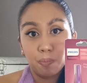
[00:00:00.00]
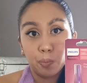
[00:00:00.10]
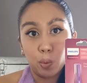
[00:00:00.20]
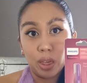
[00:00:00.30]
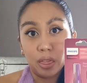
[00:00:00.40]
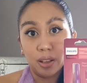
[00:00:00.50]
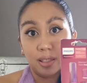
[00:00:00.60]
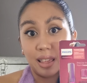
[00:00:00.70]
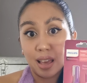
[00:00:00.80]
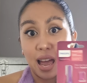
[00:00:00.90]
with
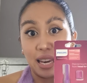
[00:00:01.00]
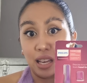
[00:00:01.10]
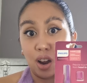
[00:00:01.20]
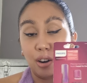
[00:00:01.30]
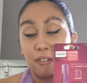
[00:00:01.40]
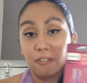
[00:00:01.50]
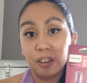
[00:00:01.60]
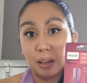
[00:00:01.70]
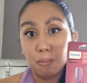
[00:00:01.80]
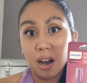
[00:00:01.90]
any kind of
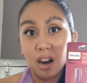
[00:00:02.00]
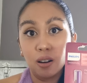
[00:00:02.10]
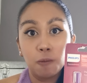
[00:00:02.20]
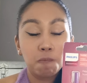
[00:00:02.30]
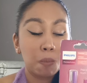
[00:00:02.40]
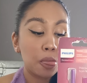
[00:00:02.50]
female